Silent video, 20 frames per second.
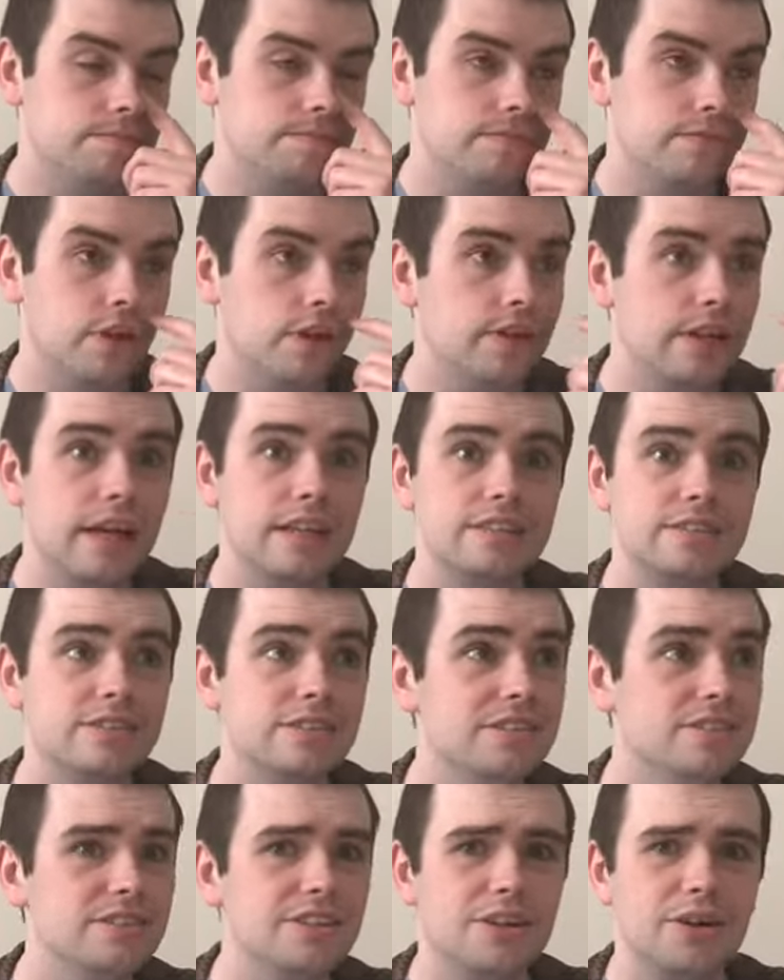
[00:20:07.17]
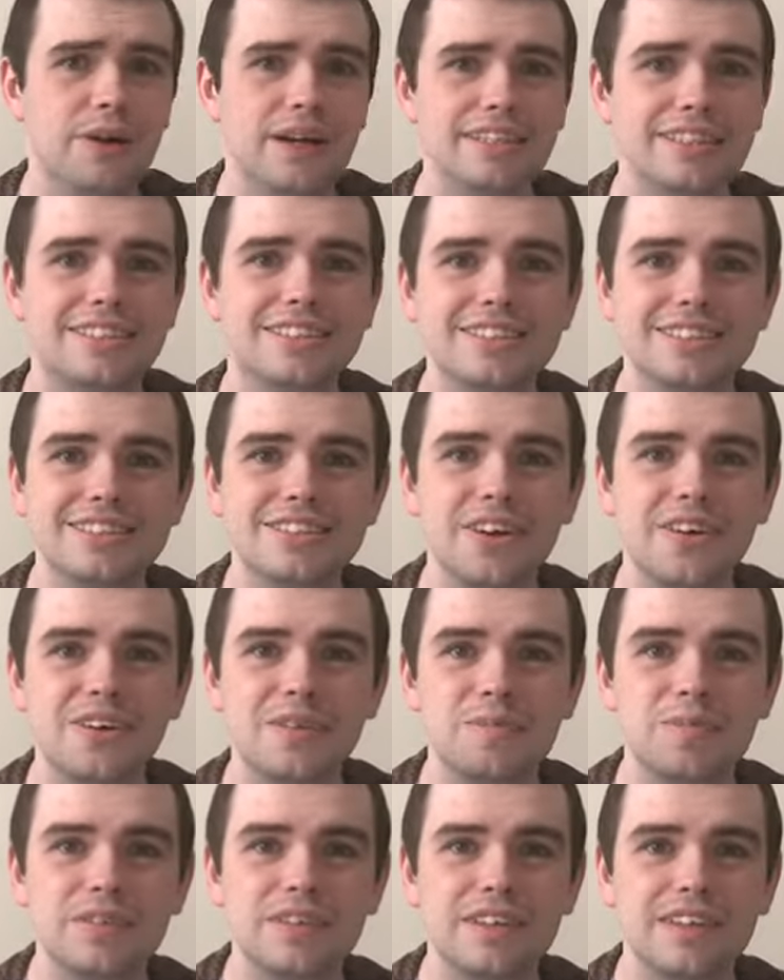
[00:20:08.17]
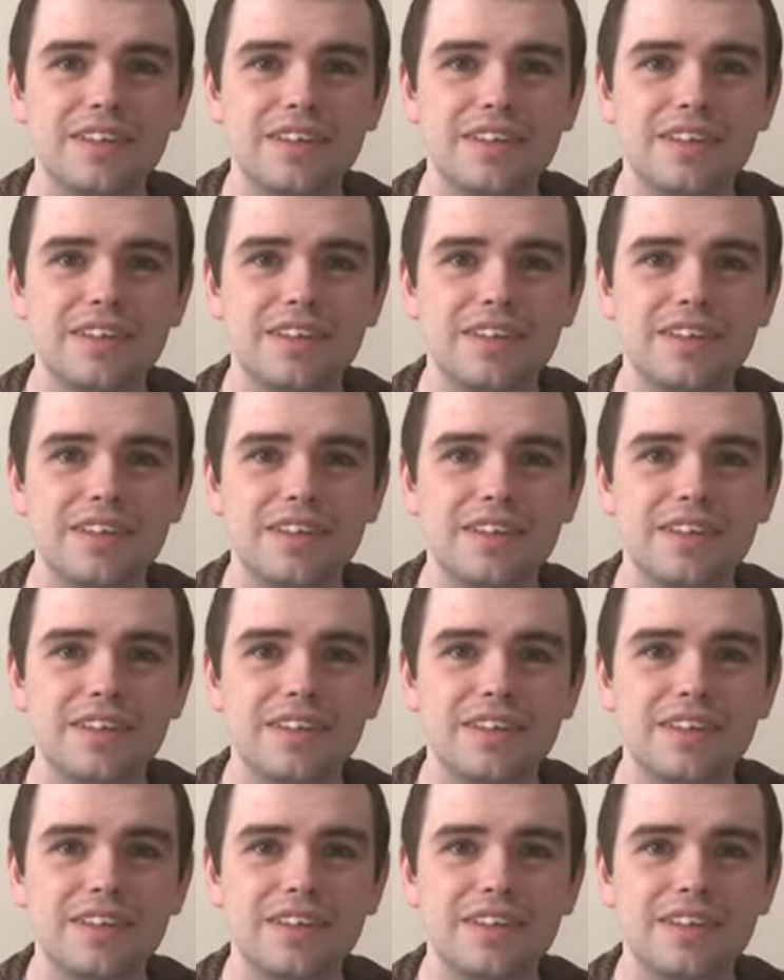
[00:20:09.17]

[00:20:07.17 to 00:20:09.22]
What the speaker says: not the answers, the questions up